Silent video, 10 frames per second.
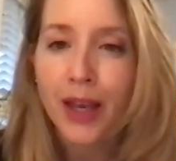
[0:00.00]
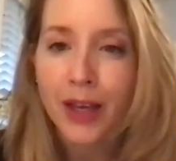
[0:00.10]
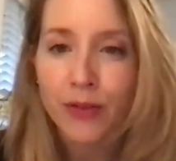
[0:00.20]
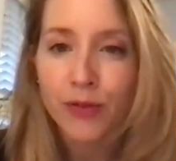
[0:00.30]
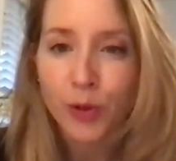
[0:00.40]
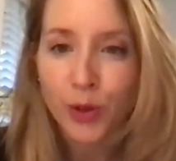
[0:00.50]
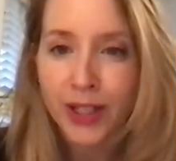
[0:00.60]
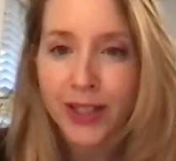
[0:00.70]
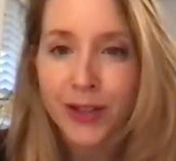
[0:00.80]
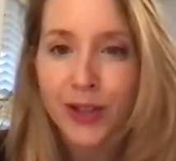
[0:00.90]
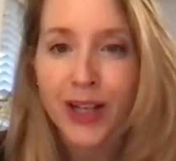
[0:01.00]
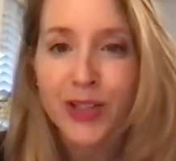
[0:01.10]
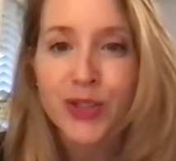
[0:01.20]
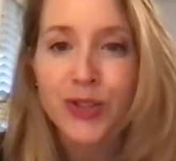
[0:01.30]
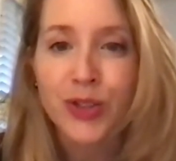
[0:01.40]
at Florida
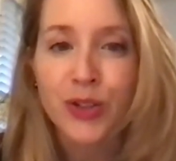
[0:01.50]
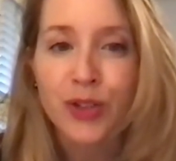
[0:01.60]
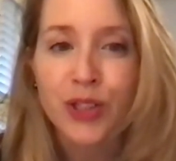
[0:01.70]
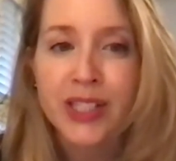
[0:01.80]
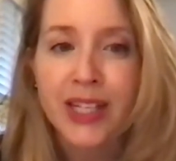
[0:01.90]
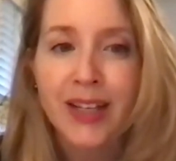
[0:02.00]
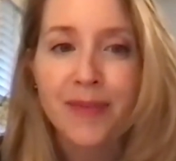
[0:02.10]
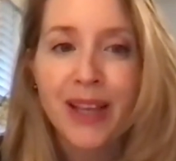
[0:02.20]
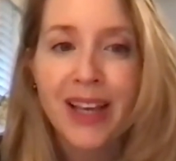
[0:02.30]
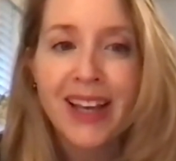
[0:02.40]
International University.